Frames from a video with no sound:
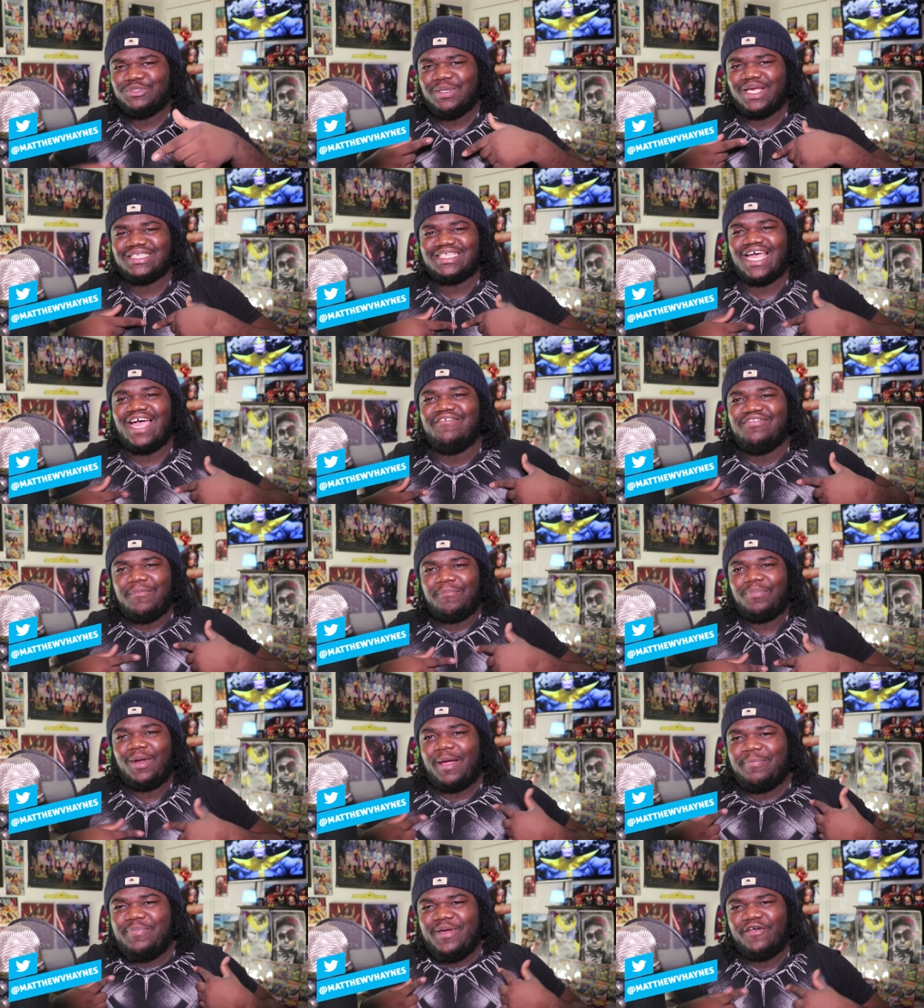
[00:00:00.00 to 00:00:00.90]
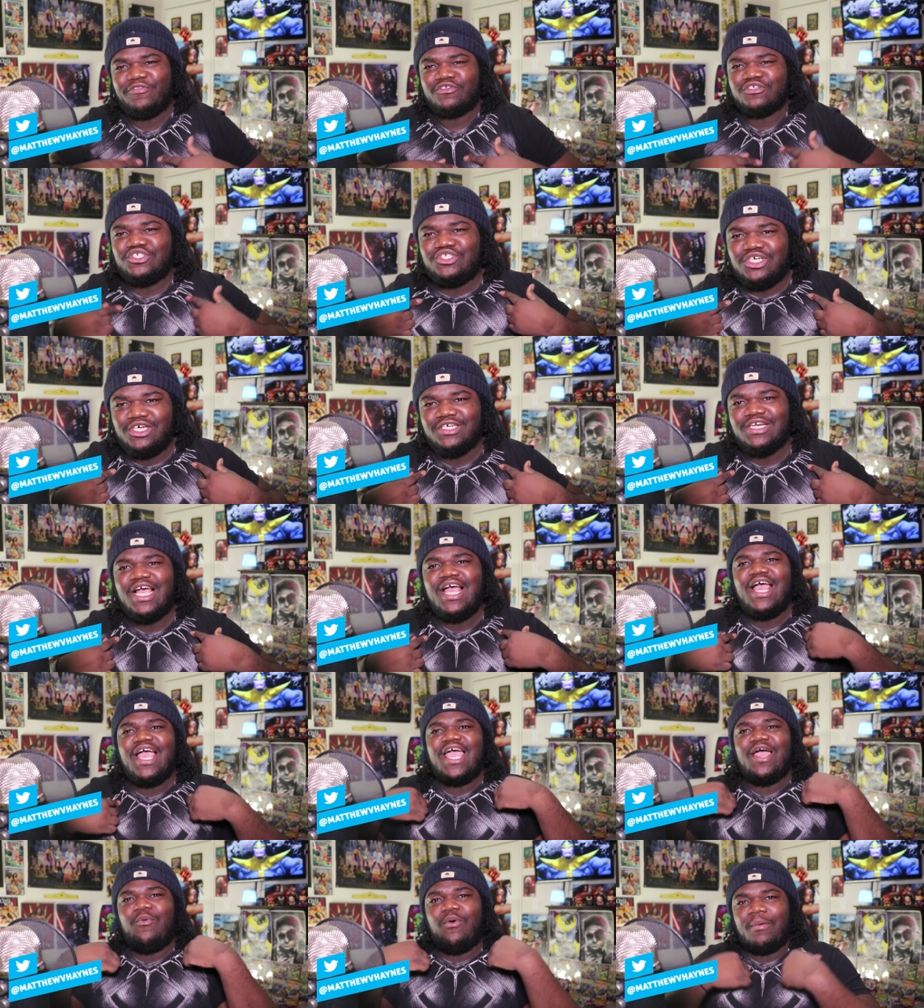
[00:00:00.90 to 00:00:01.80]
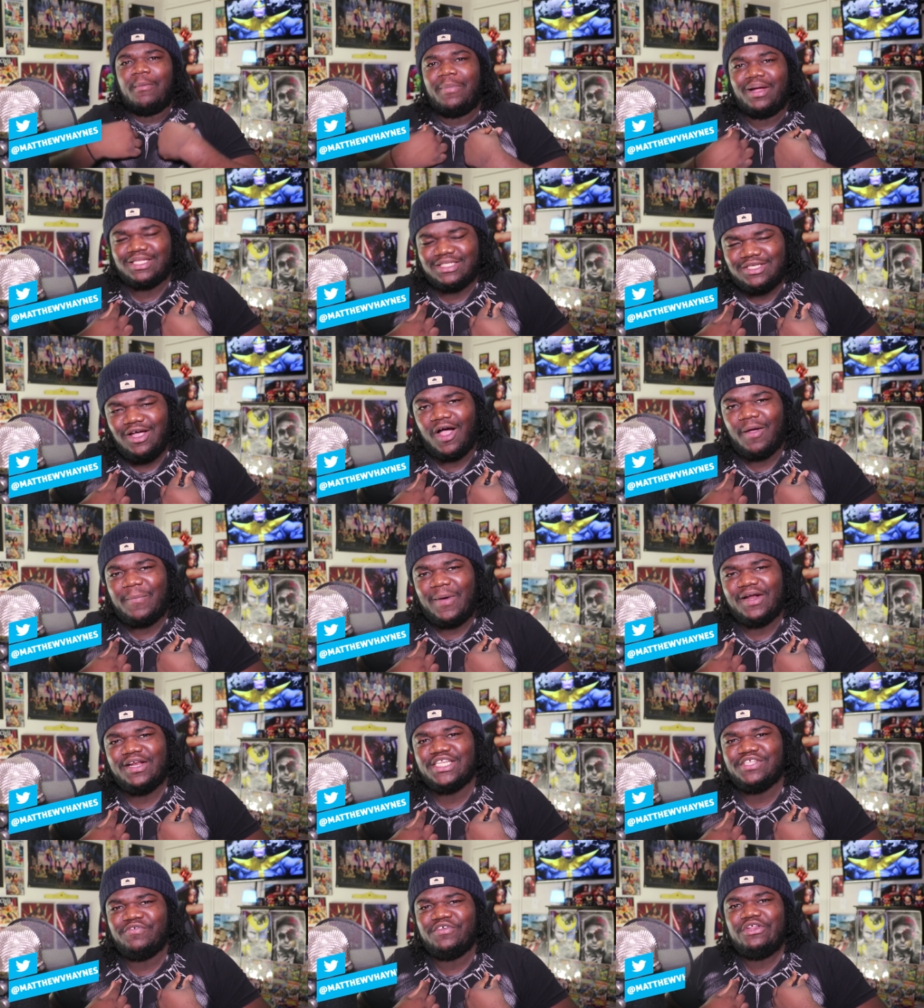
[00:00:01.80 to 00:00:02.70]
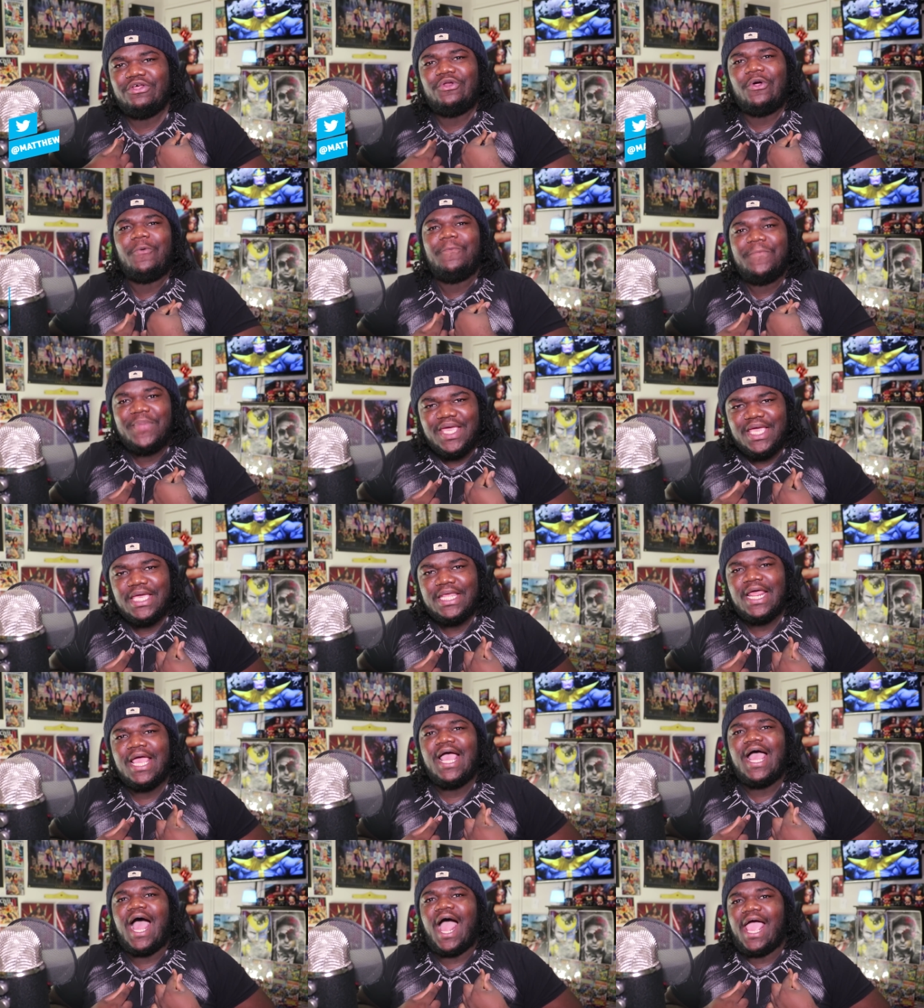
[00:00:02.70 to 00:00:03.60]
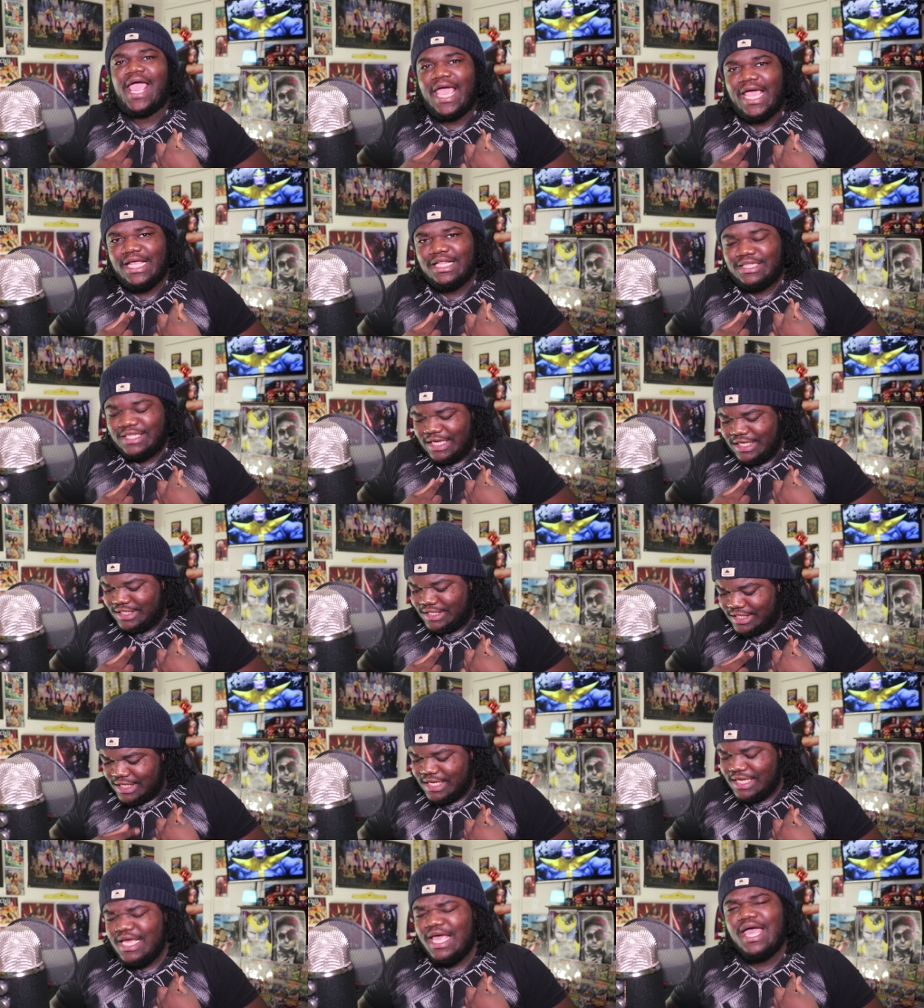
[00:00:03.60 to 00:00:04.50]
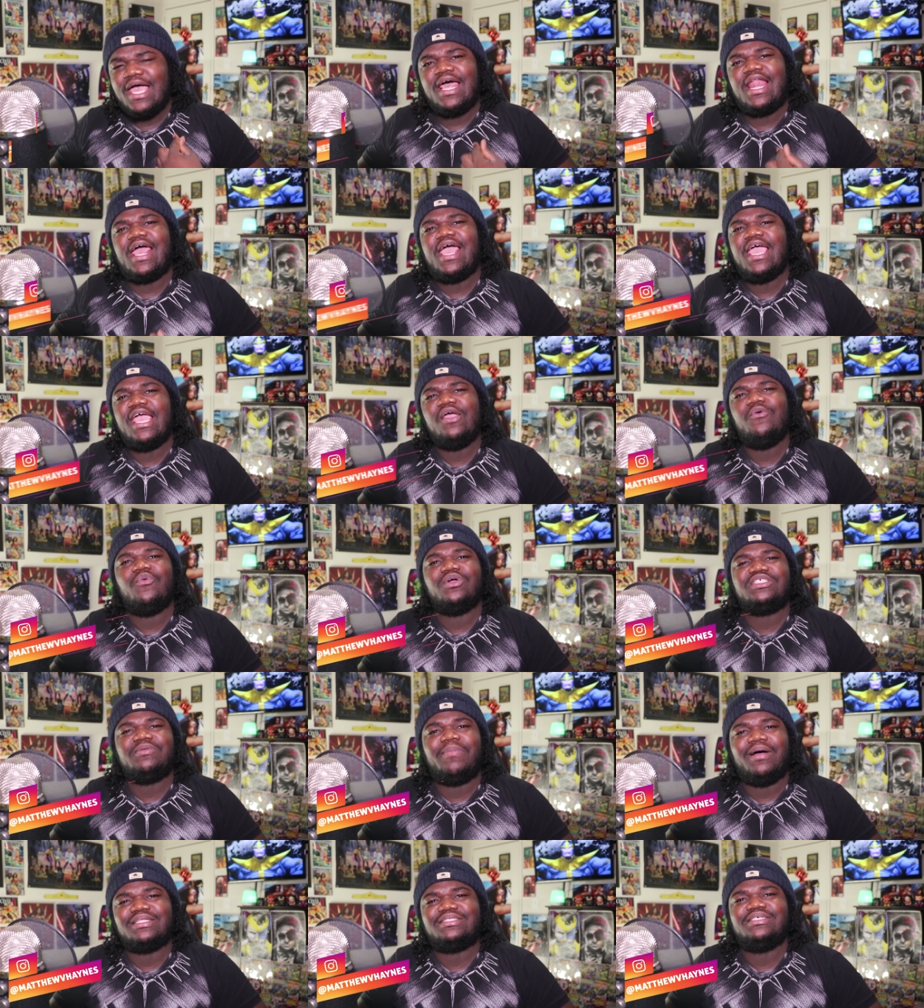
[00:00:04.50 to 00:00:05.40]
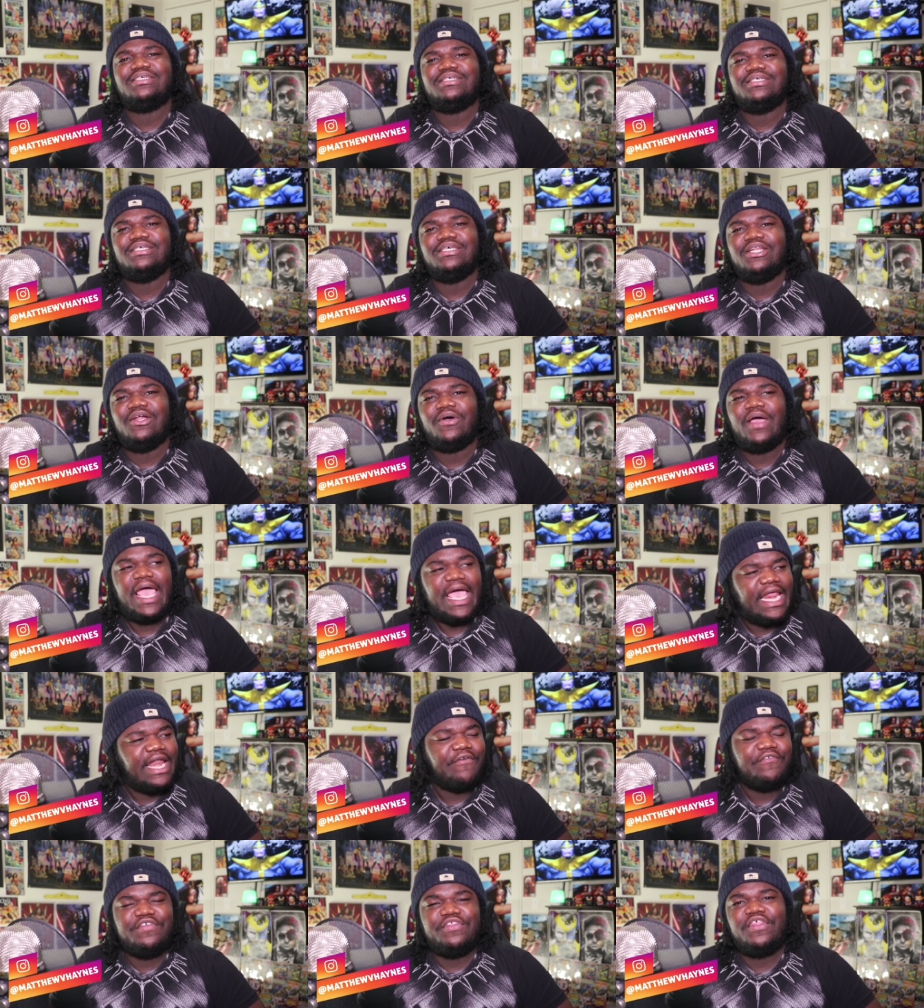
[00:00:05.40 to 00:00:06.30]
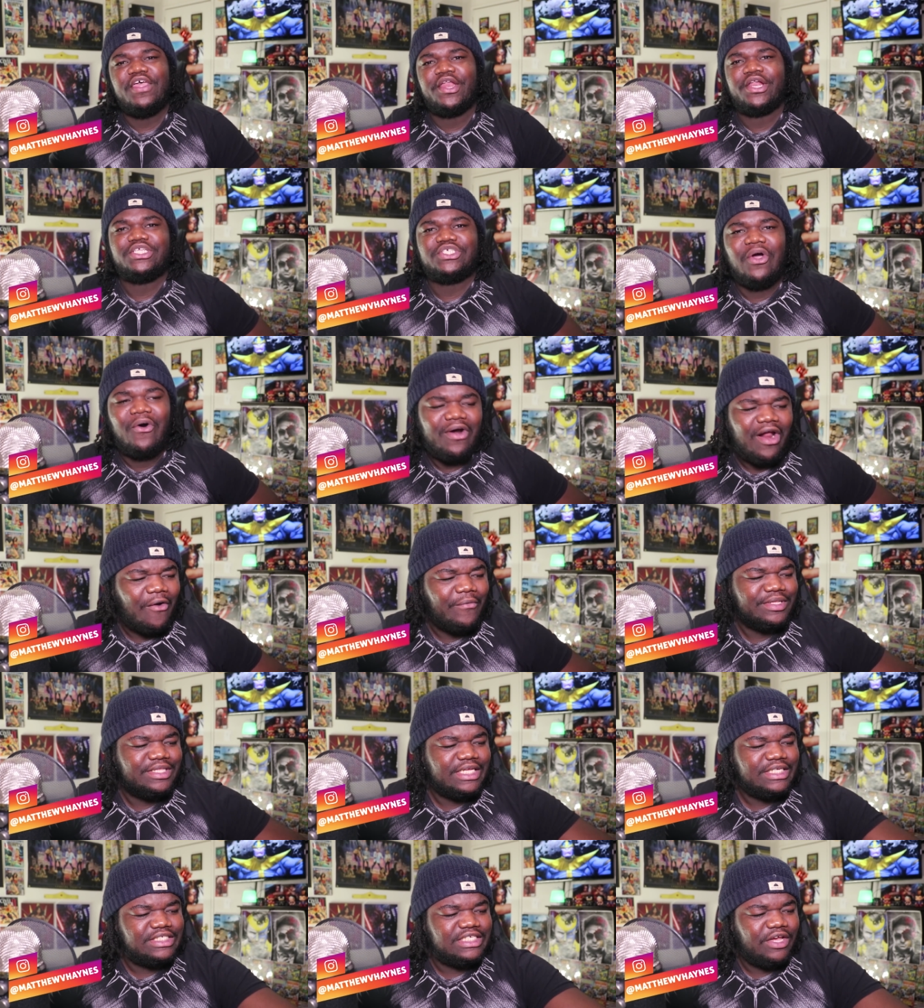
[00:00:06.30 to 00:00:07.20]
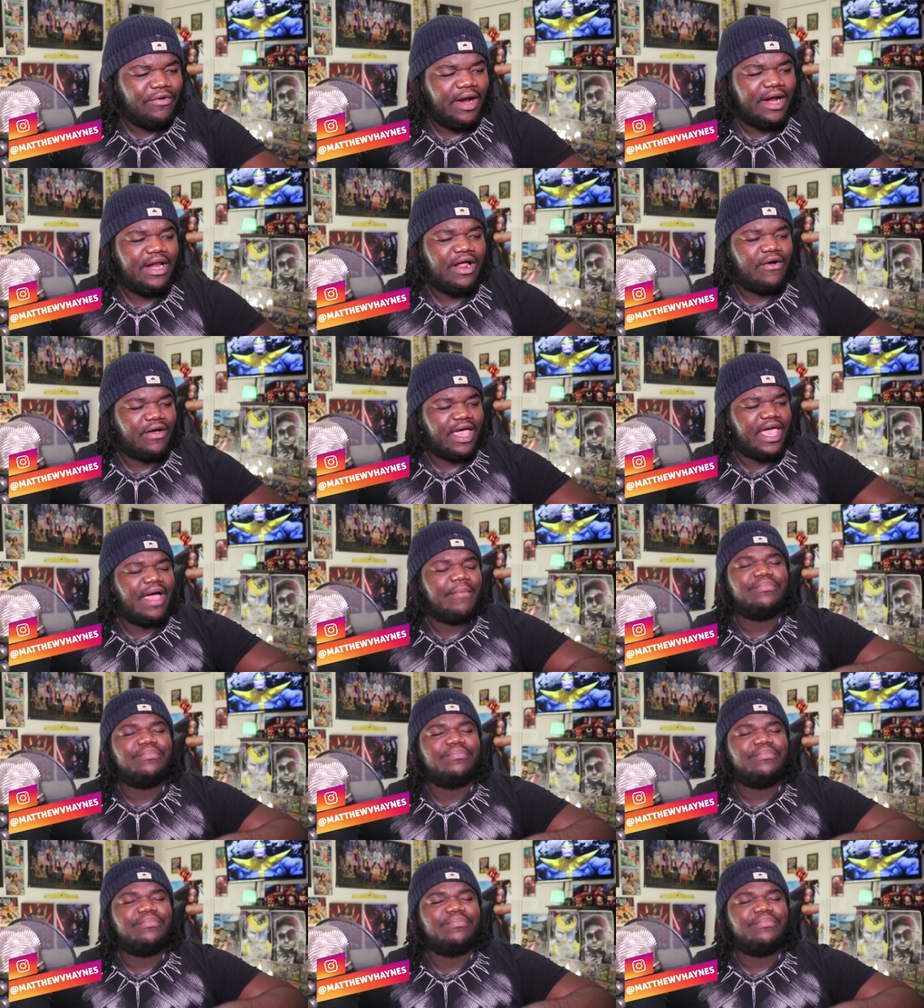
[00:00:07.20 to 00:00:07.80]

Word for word: Just because I have the Black Panther shirt and what I'm about to talk about in this video don't mean I hate DC and I hate what's about to, you know, hate everything that's going on with DC right now, okay?